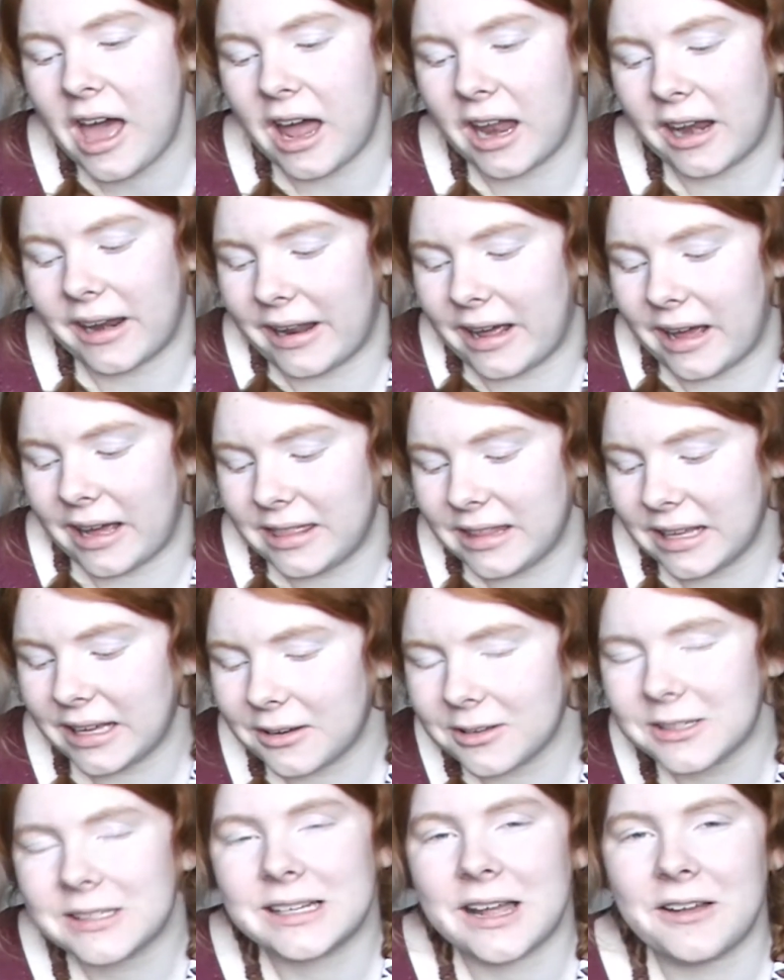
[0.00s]
And I think
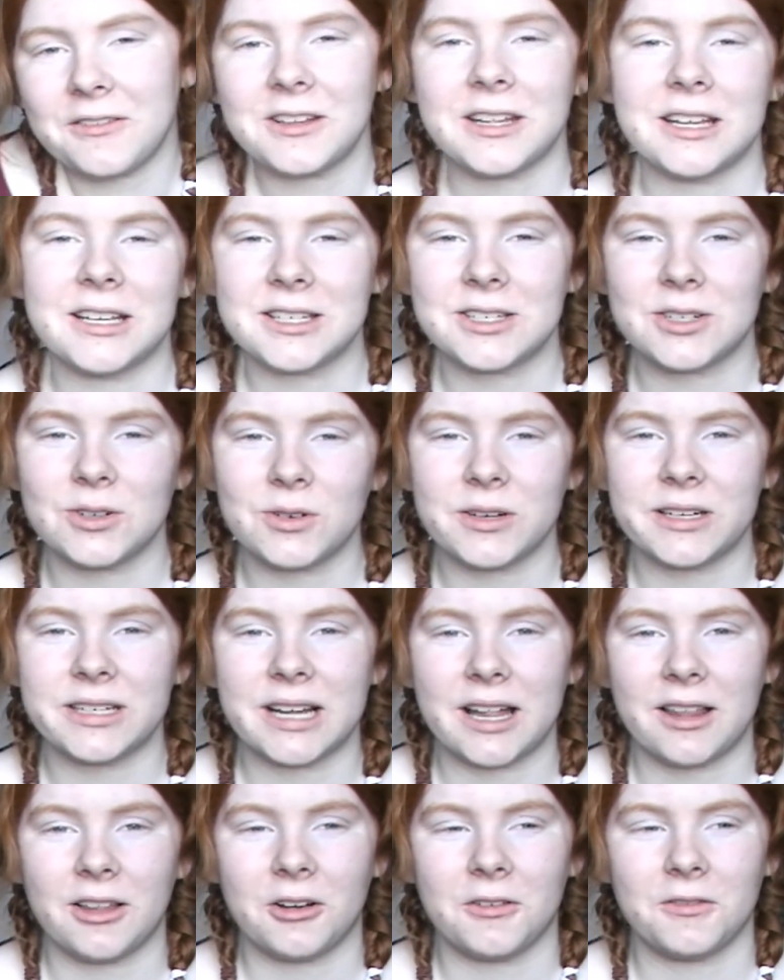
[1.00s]
I was definitely a
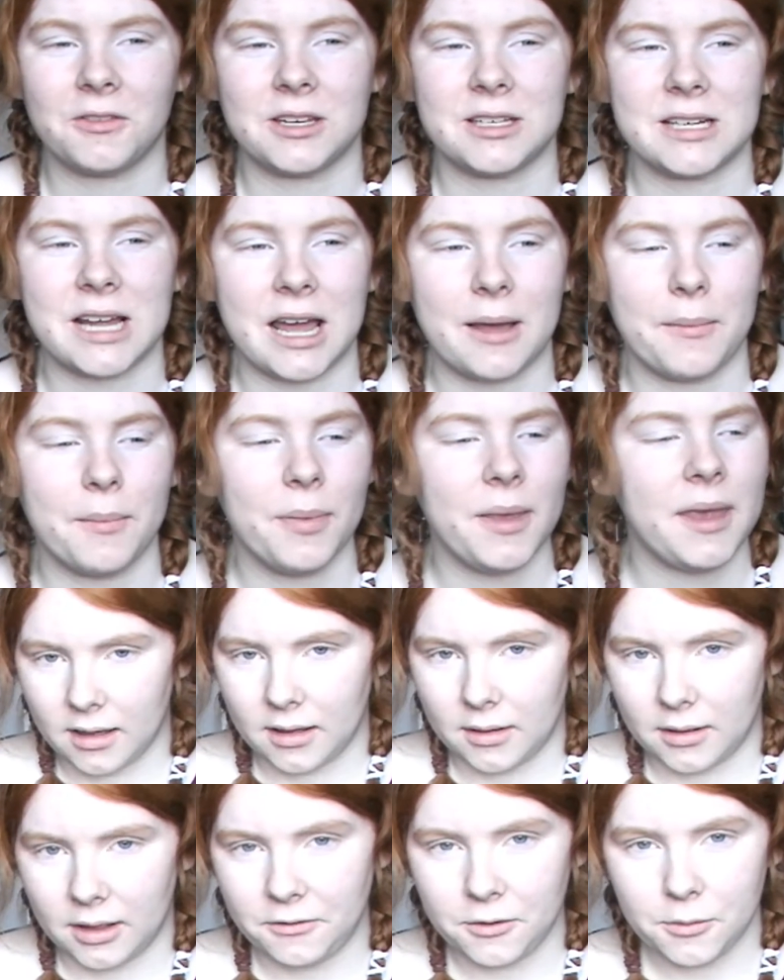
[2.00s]
storyteller of the time.
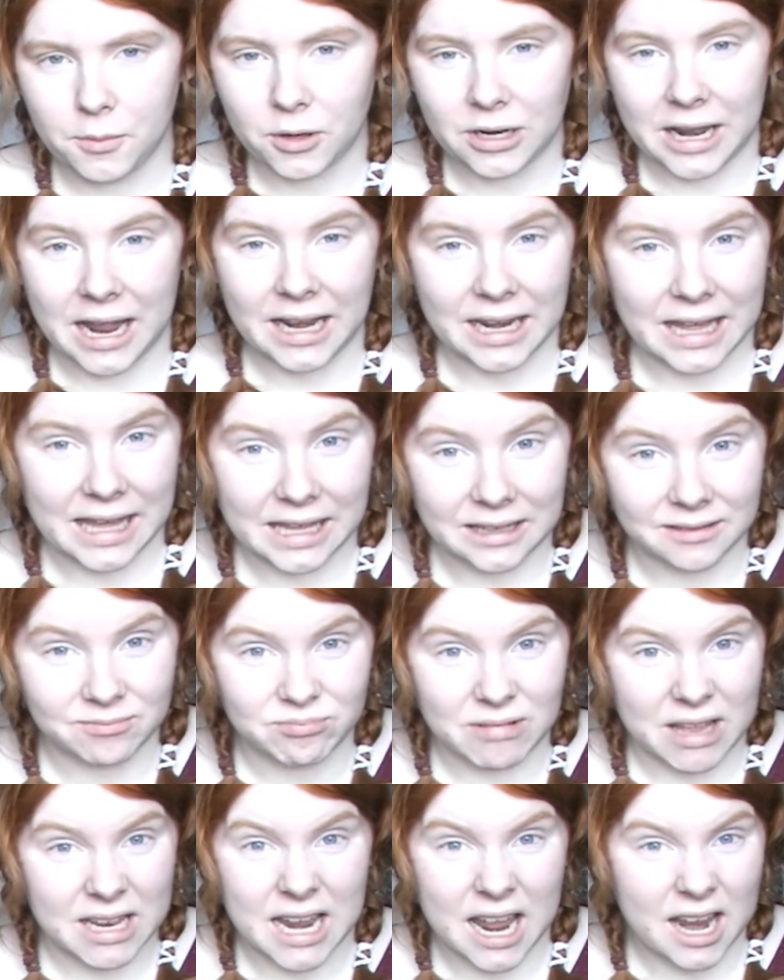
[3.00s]
If you put any
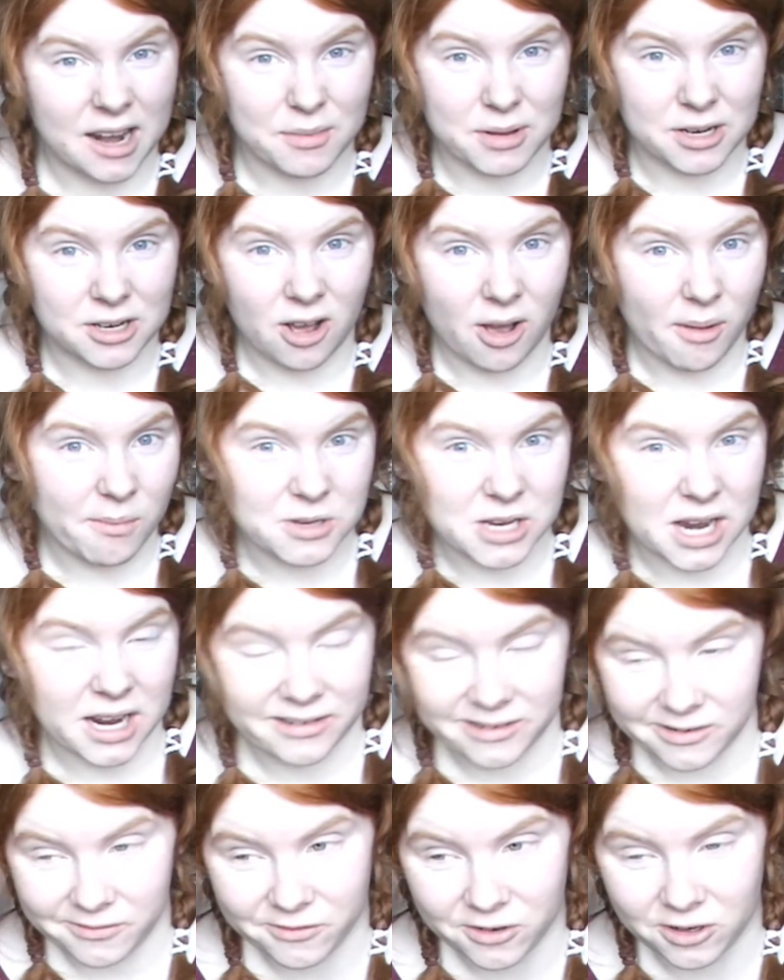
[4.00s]
inanimate
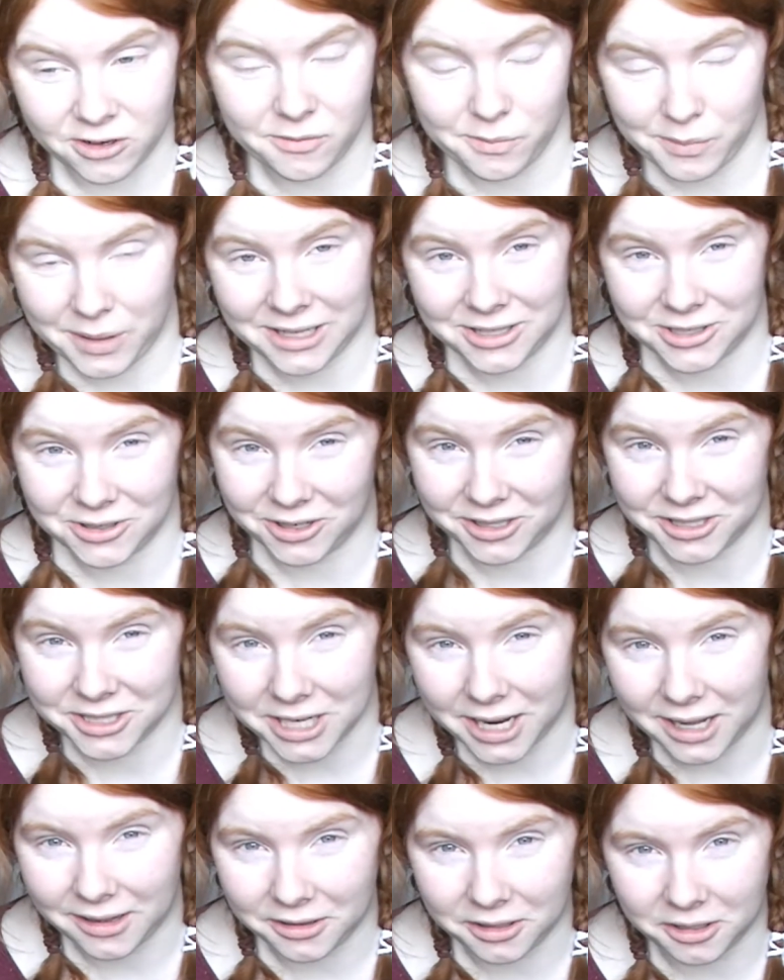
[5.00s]
object in front of me during
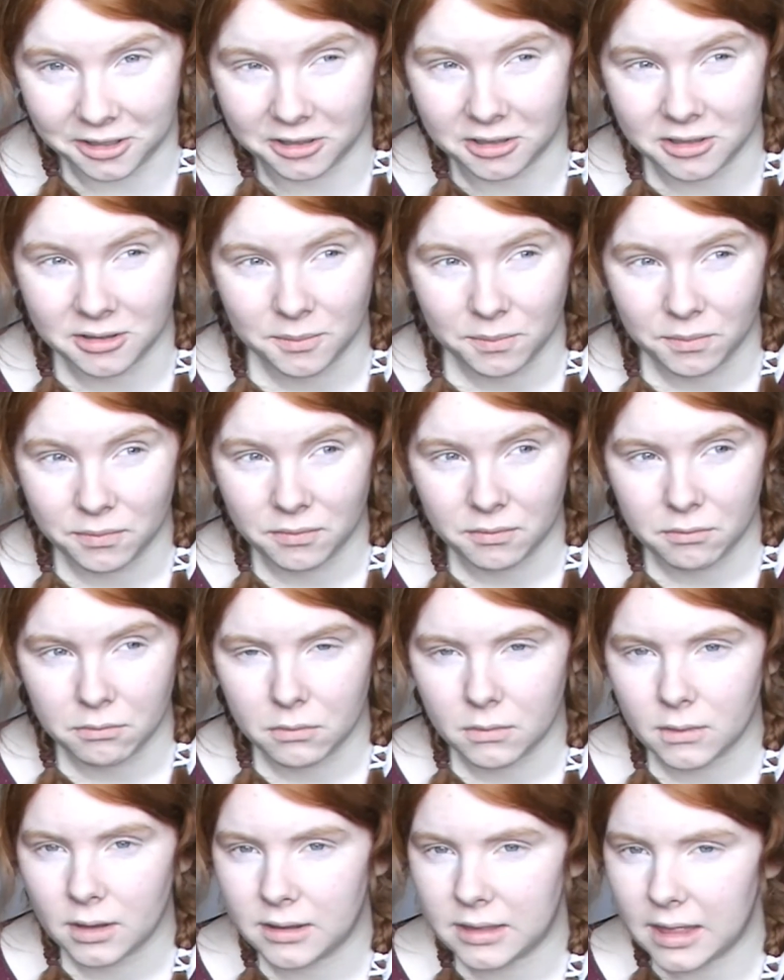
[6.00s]
childhood,
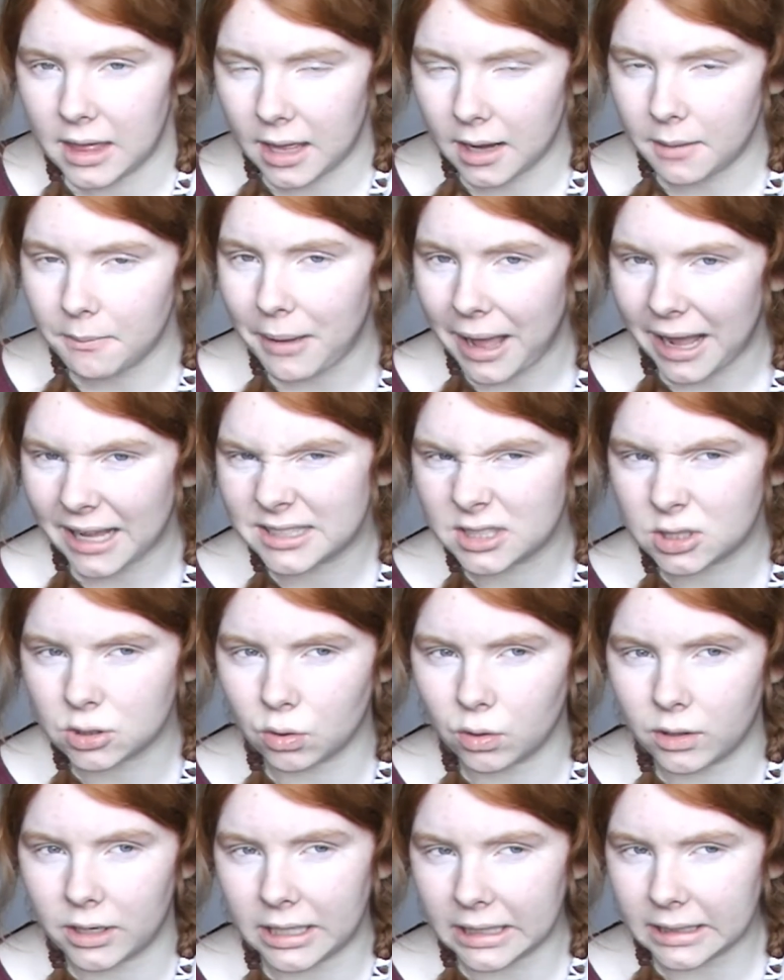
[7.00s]
they had a
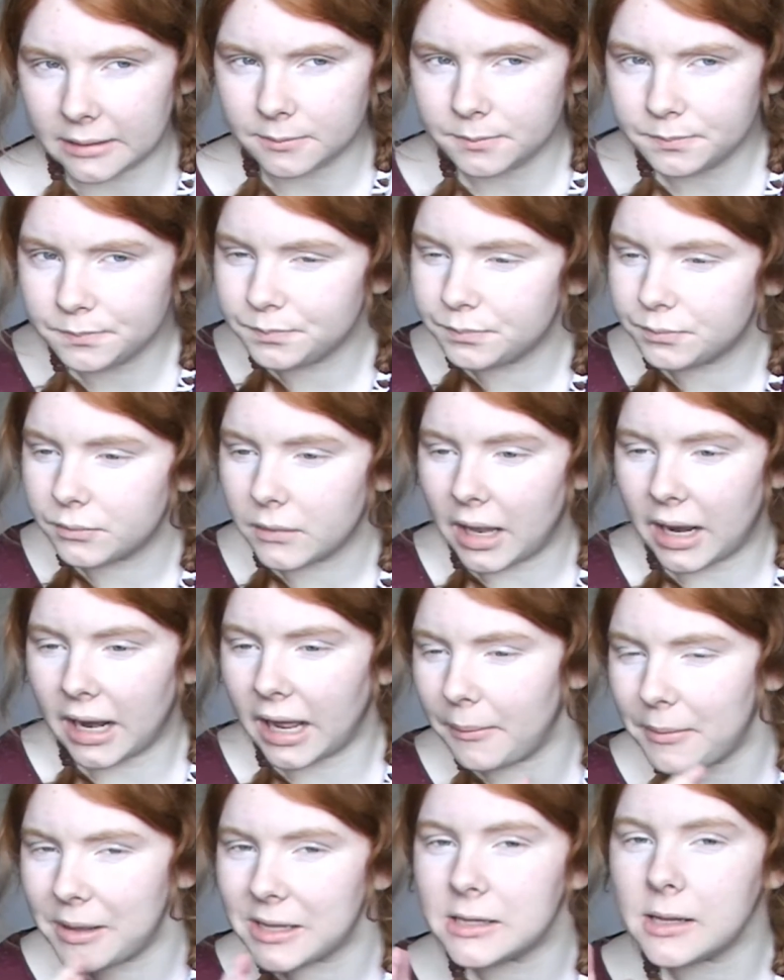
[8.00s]
backstory, and
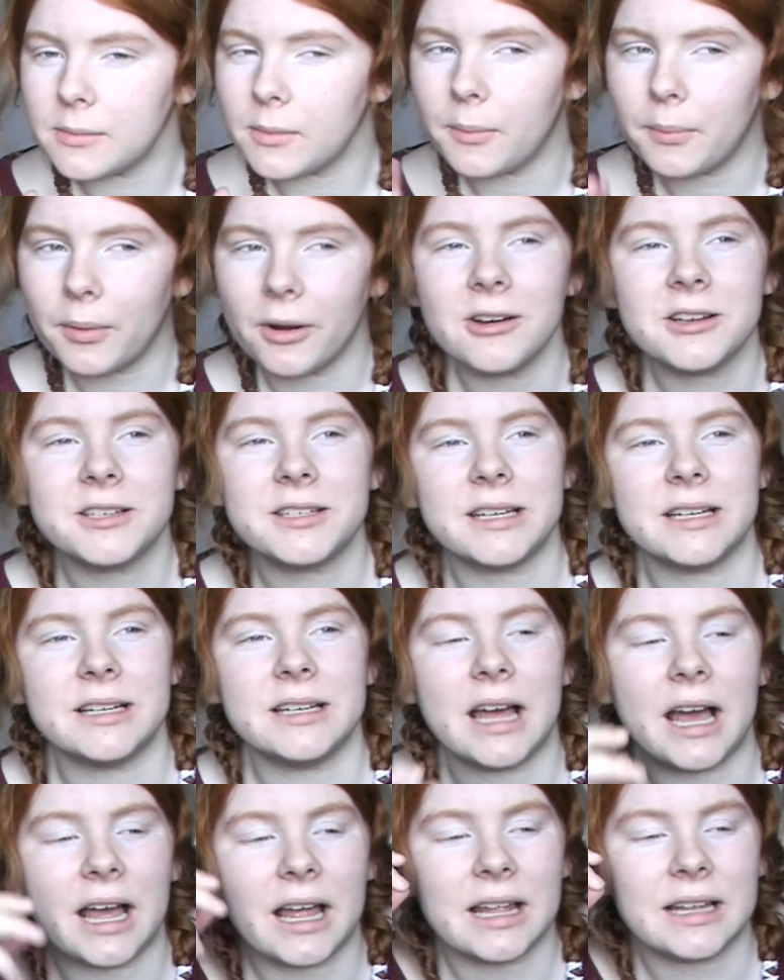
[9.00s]
I made them a
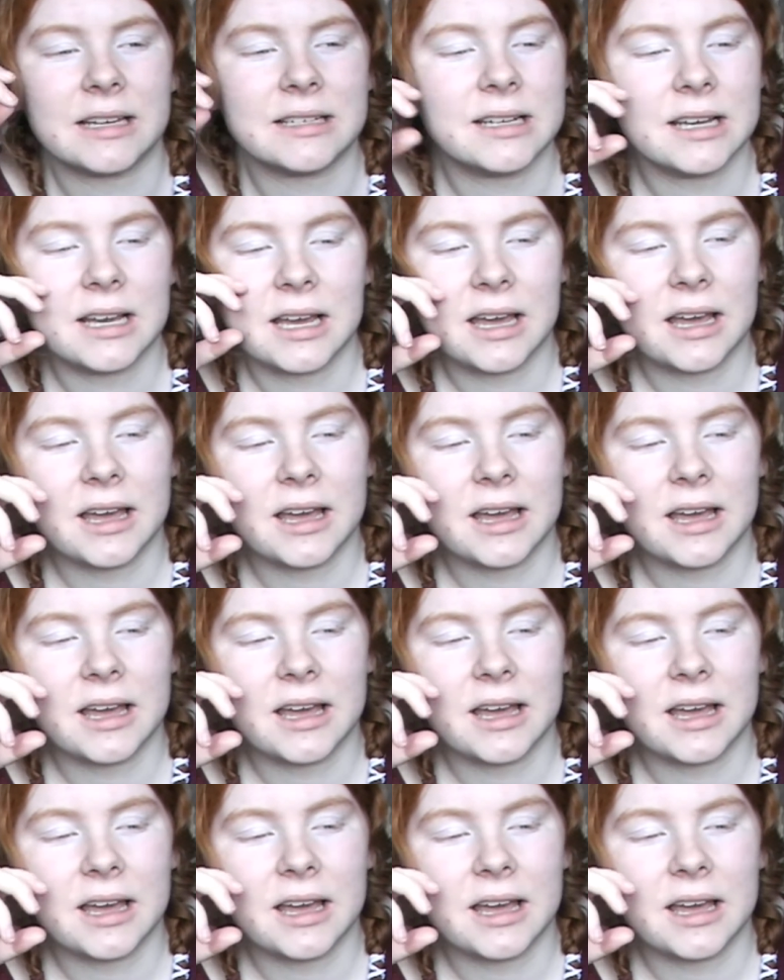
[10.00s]
person, and